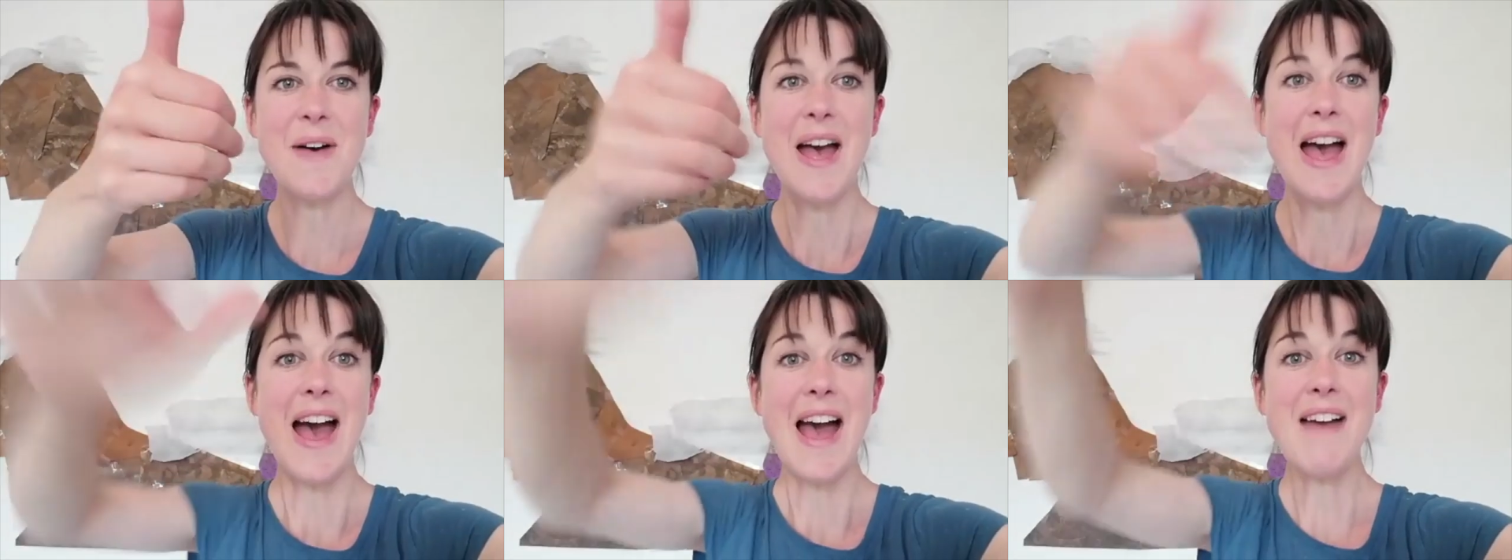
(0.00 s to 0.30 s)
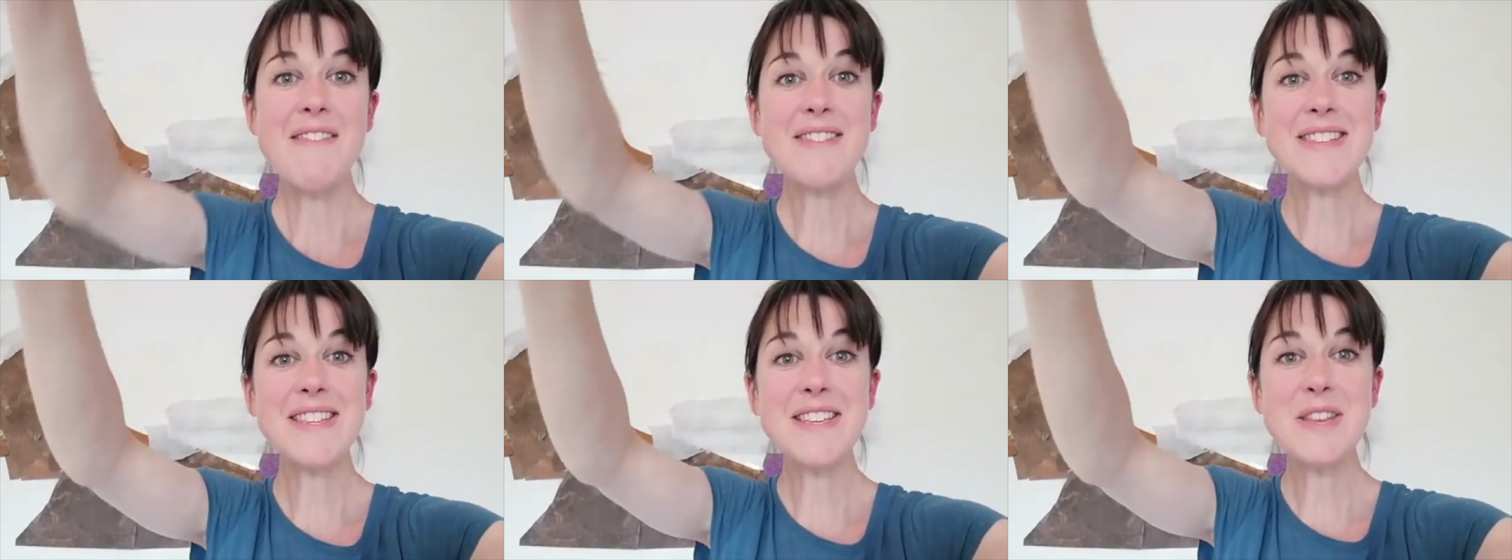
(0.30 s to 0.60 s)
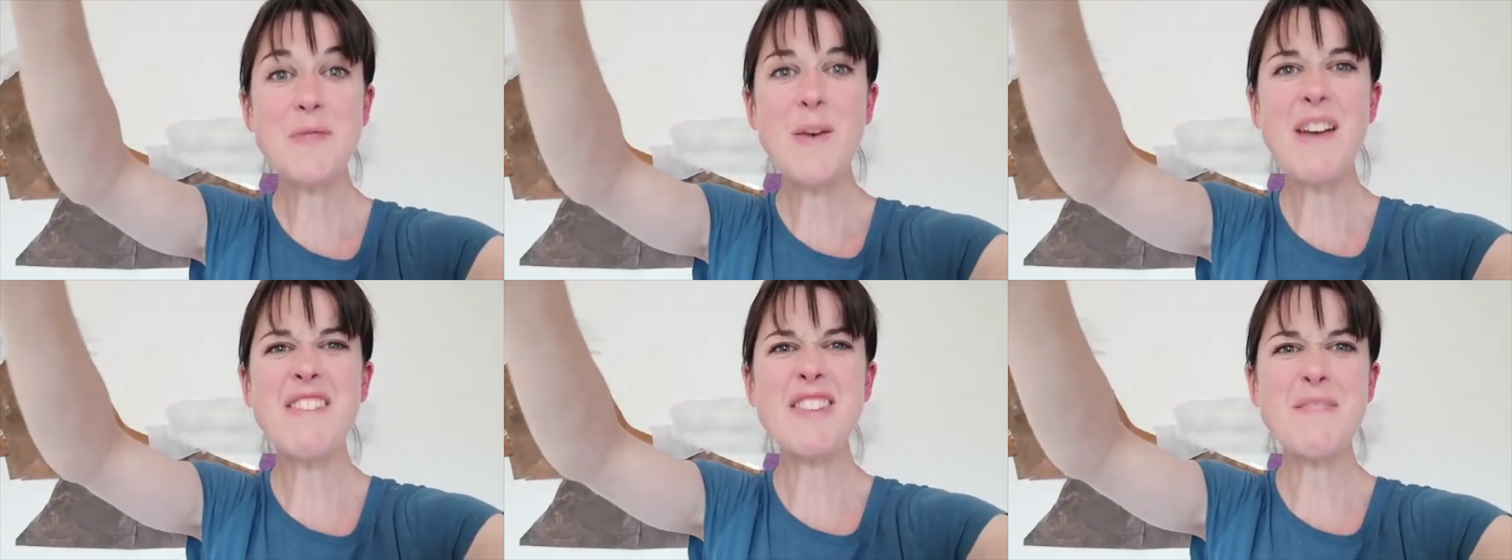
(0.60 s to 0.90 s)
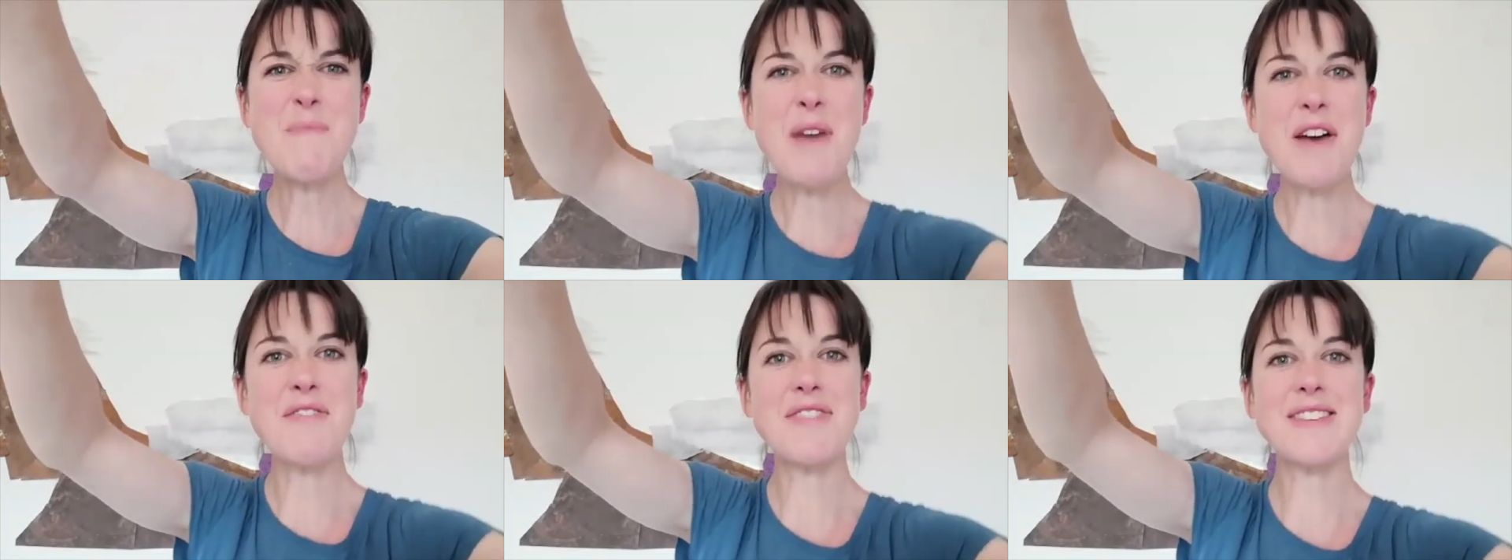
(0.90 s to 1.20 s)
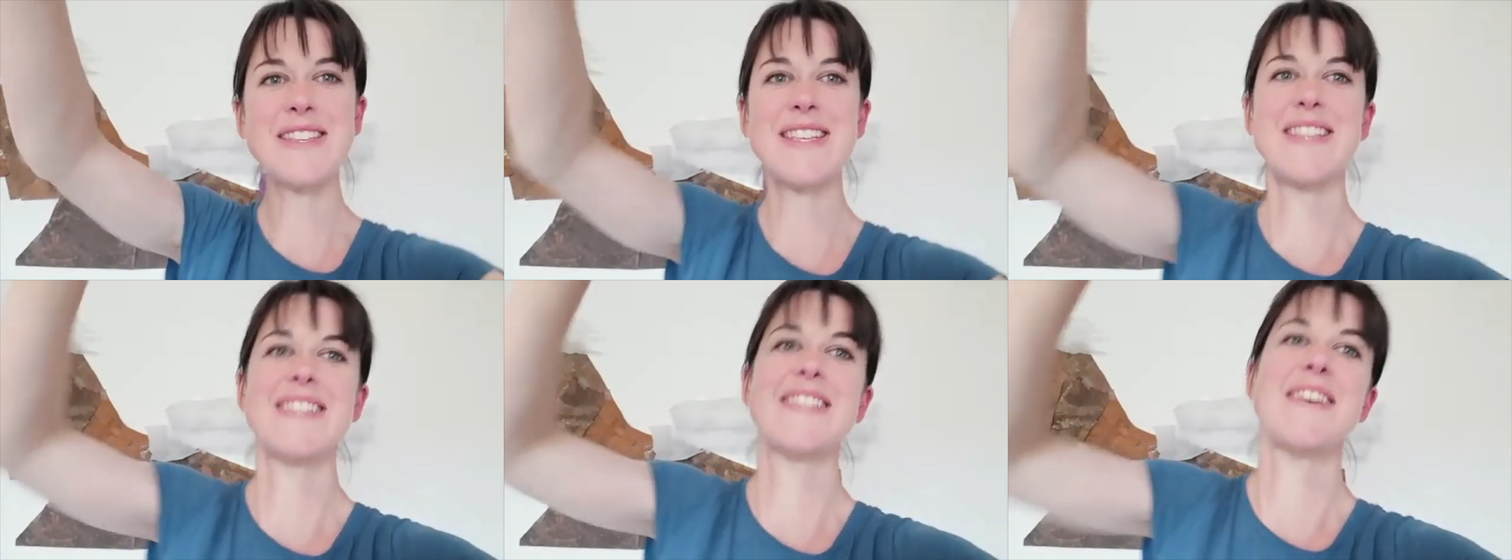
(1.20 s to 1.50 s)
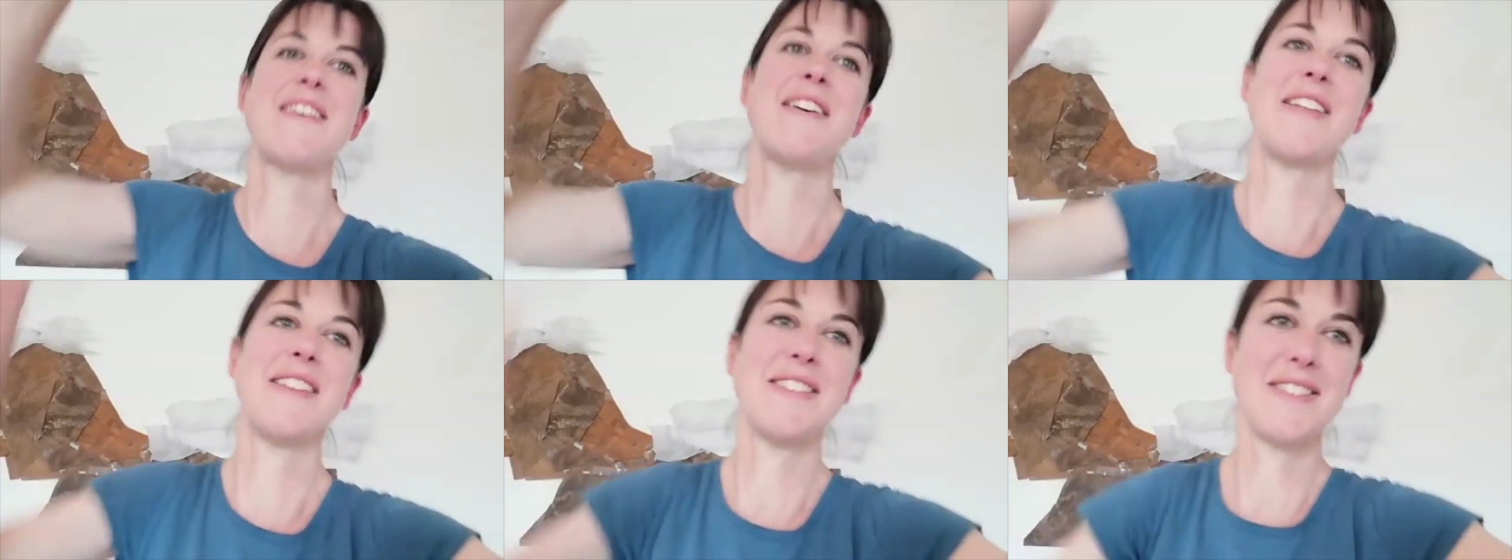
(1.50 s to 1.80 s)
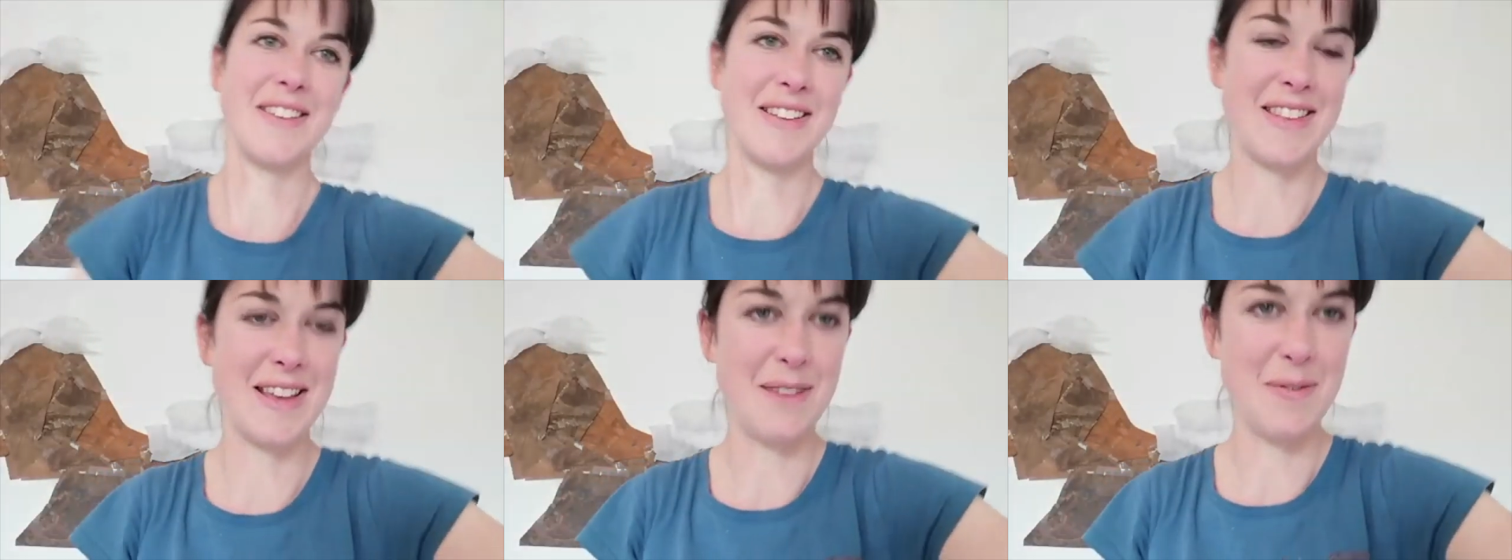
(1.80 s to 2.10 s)
Harrison, you wearing your Marvel t-shirt? Oh, that's
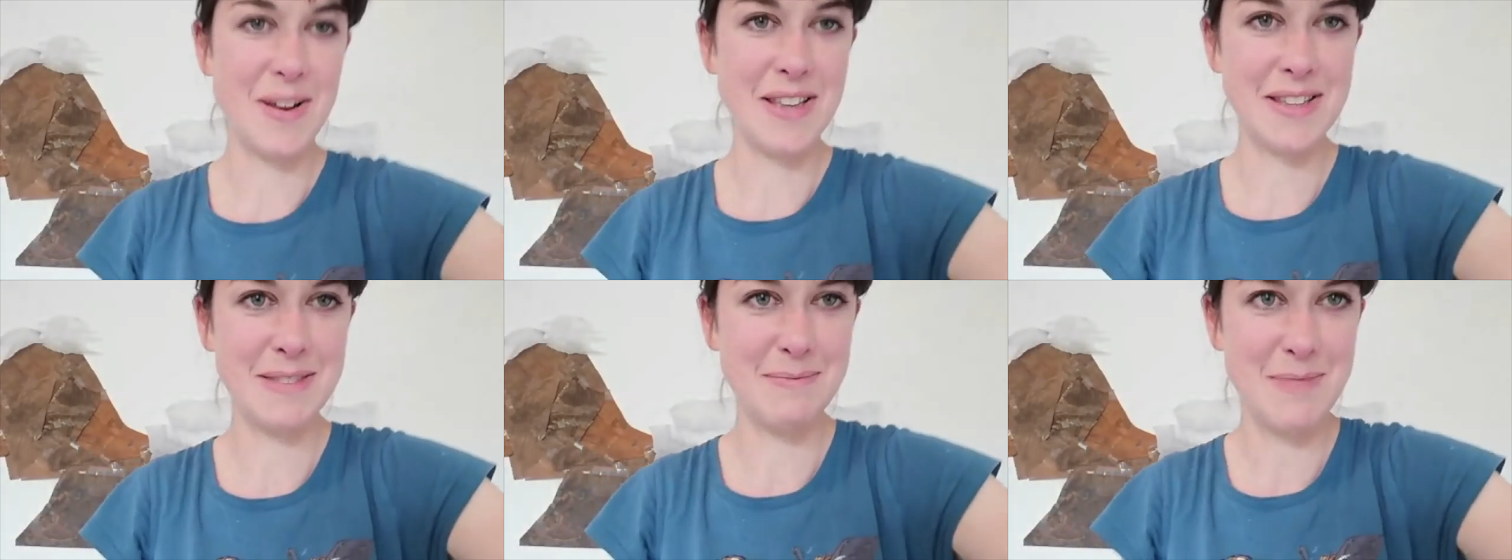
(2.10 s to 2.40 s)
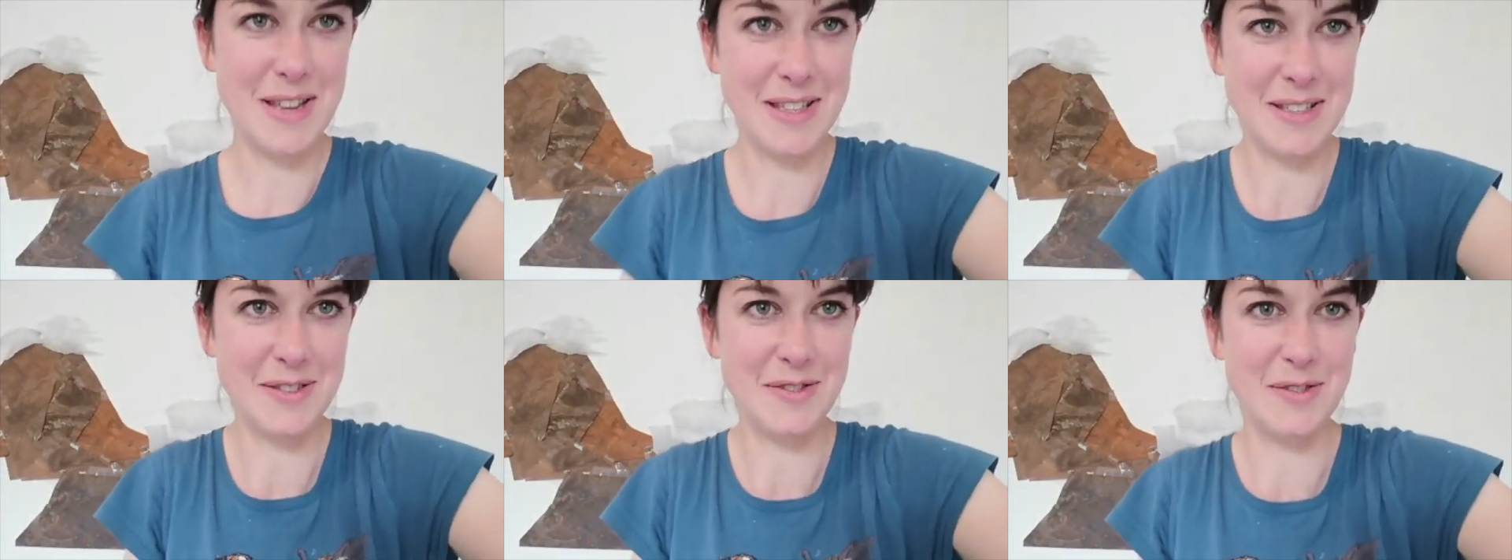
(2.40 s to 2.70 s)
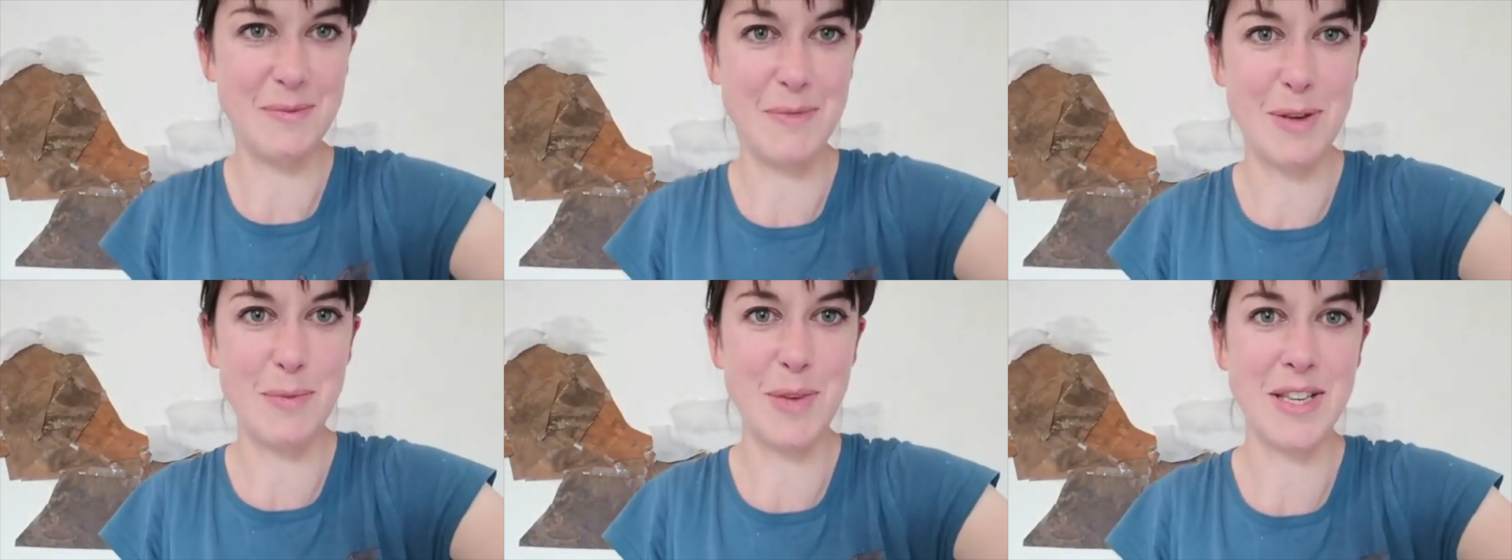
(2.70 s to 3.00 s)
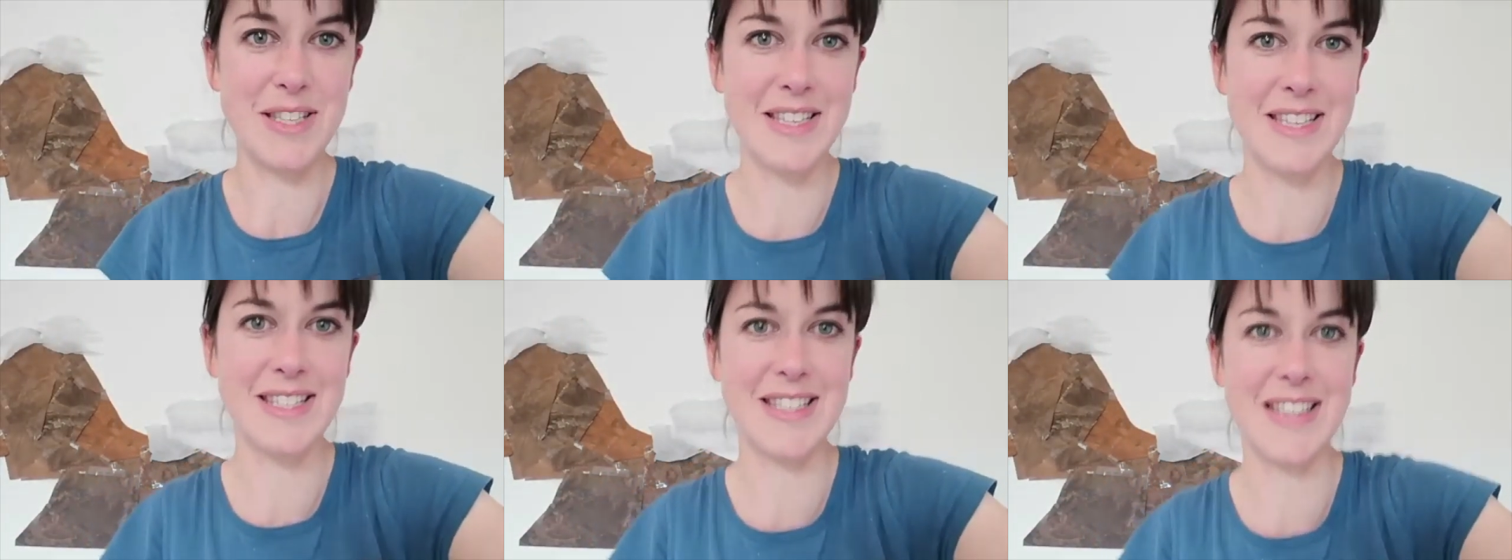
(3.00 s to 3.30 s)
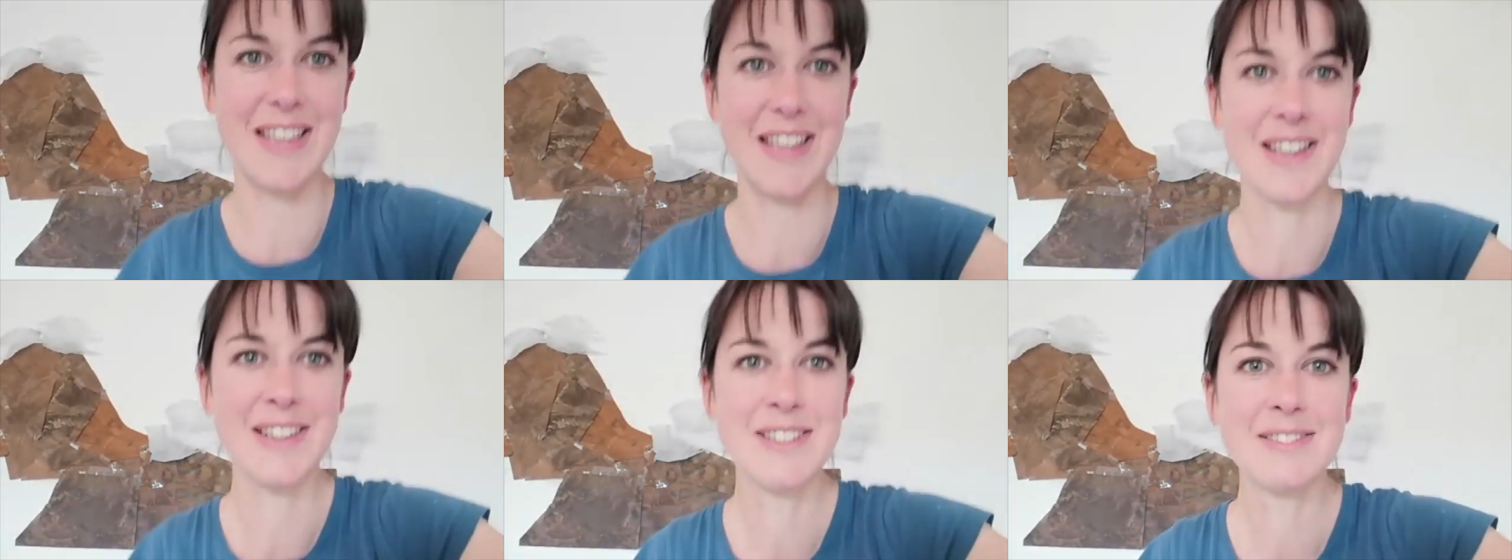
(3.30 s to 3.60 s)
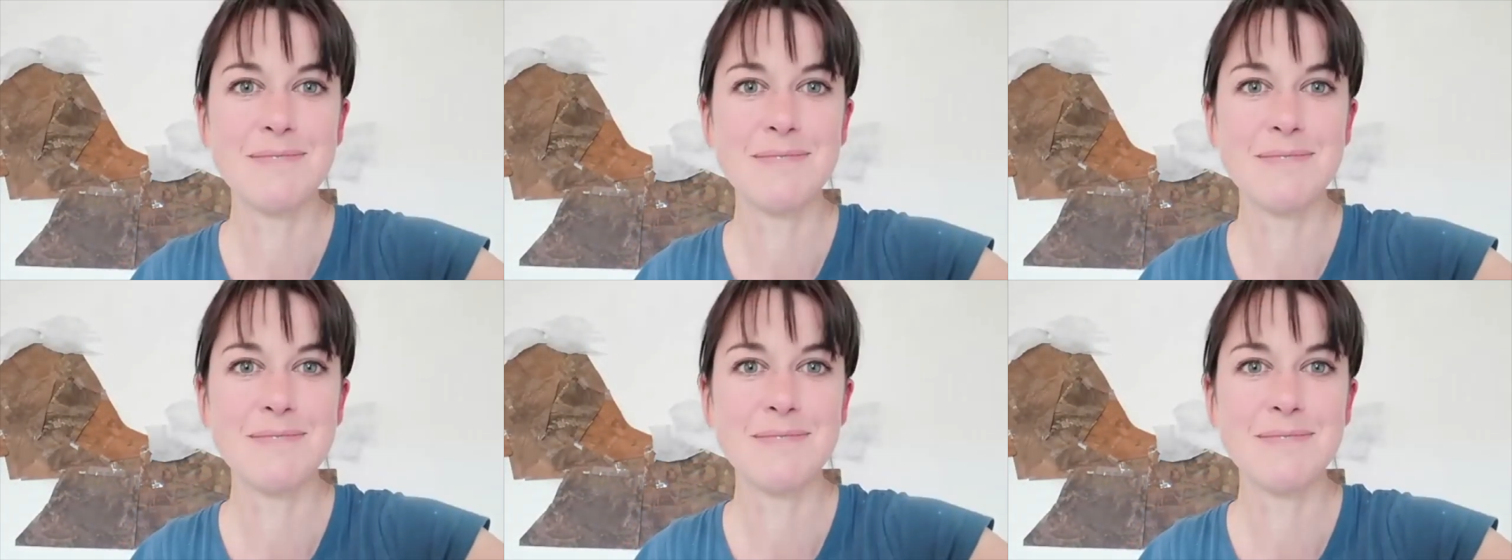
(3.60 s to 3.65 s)
good. That makes up for me being DC.